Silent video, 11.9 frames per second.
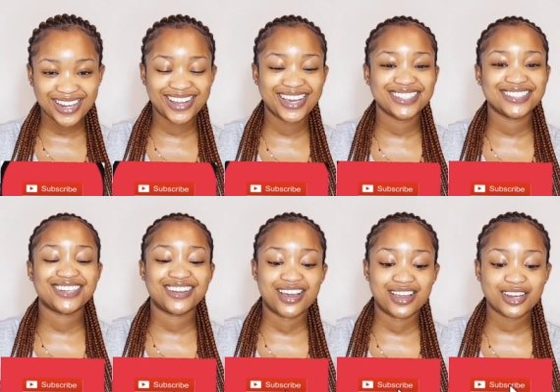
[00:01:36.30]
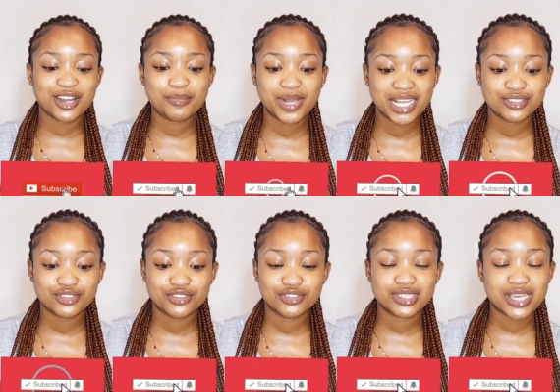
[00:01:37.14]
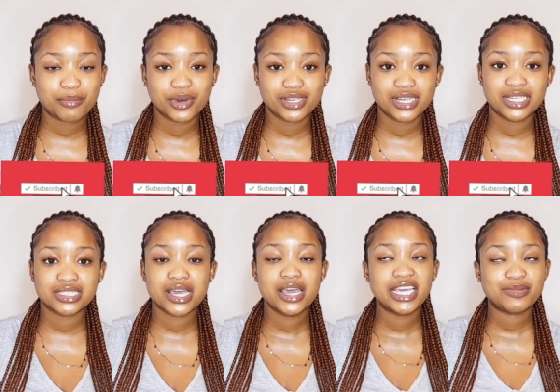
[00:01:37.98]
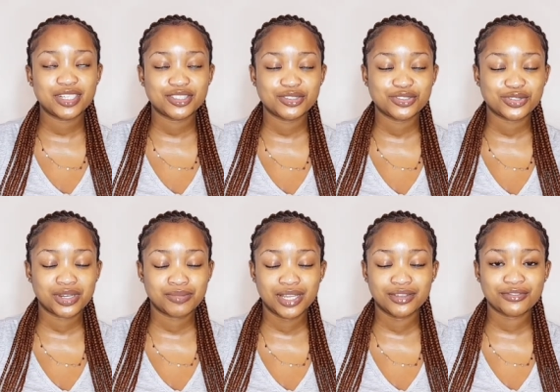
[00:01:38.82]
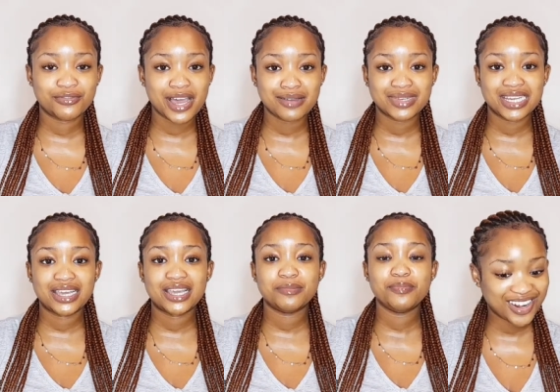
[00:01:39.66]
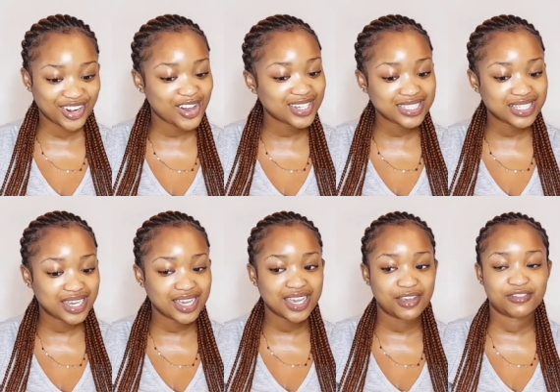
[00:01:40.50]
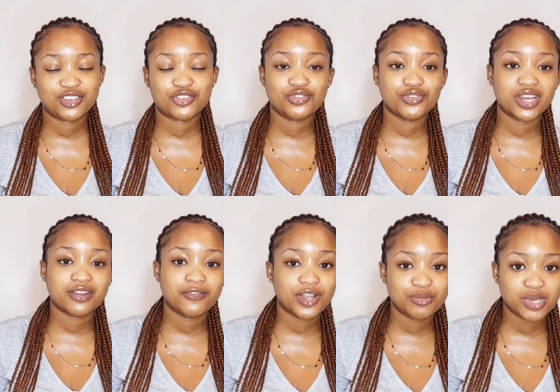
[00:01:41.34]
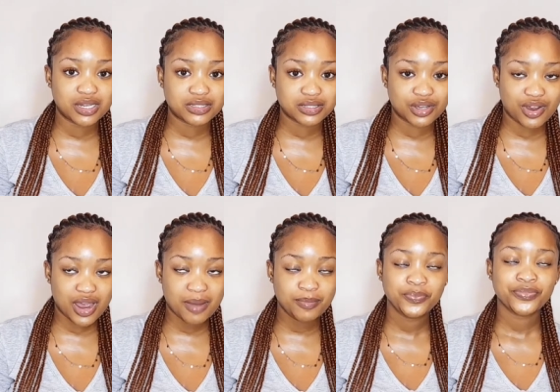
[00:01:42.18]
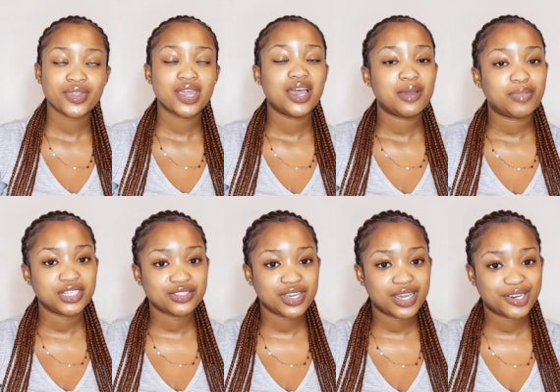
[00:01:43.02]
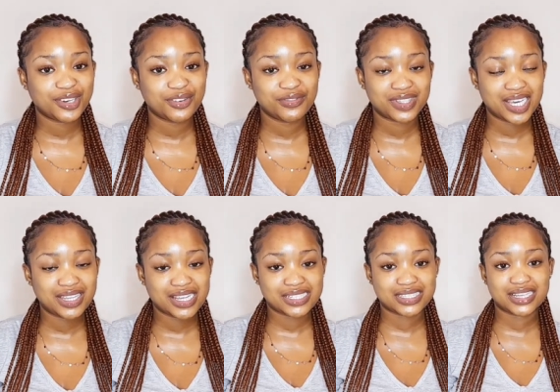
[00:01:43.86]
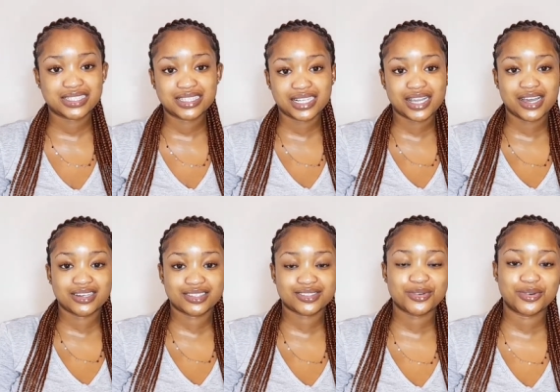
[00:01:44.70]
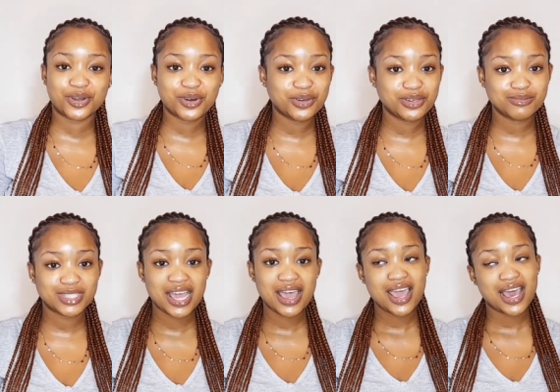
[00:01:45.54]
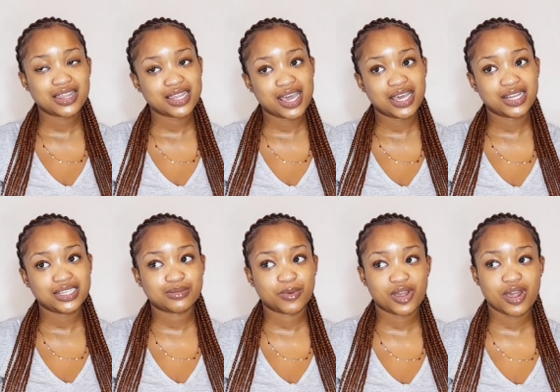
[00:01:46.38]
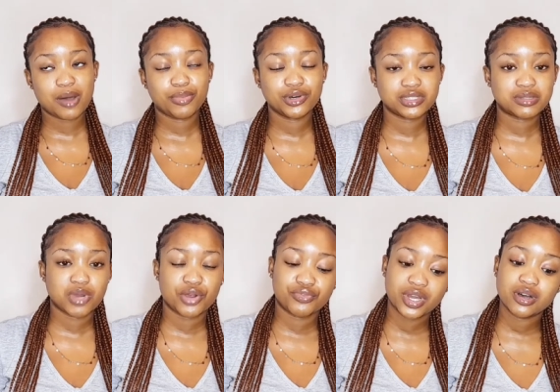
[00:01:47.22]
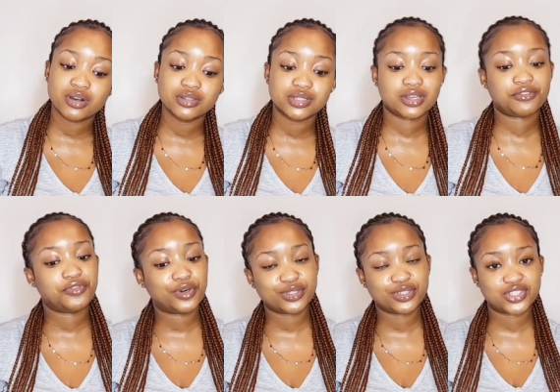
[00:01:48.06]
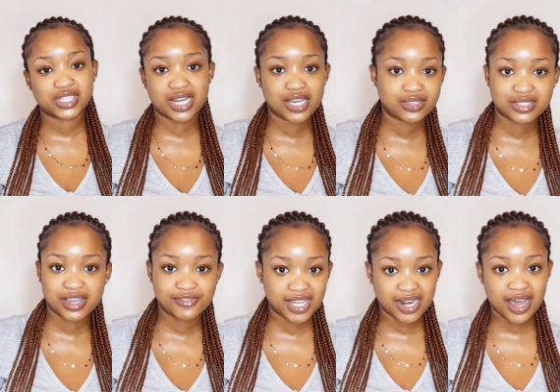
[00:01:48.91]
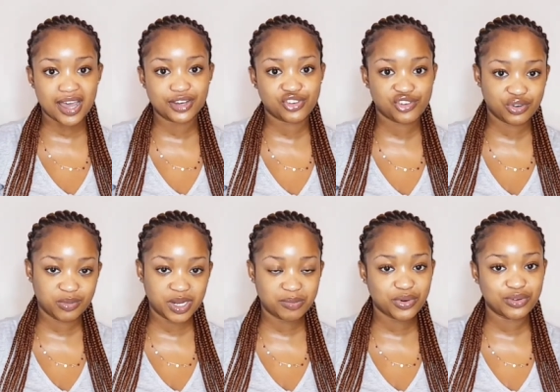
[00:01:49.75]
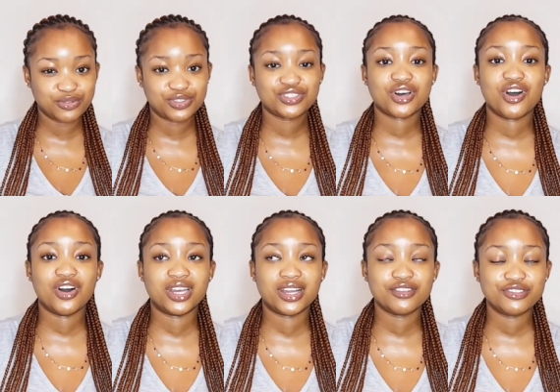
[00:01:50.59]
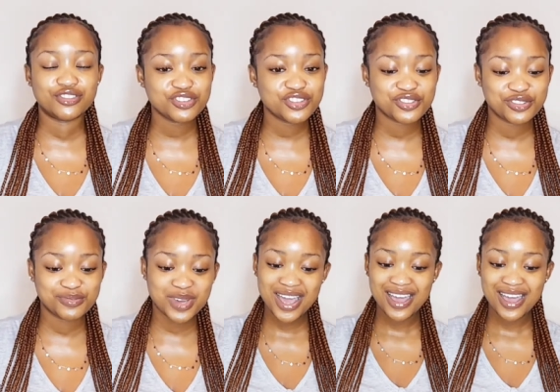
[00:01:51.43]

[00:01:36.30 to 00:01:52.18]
99. Please do tap on it. Please do join my little family. And lastly, if you don't already follow me on Instagram, please do head on over there. That is at Sihle underscore Khums. And that is where I post my reels and photos and other stuff that I don't normally post on YouTube.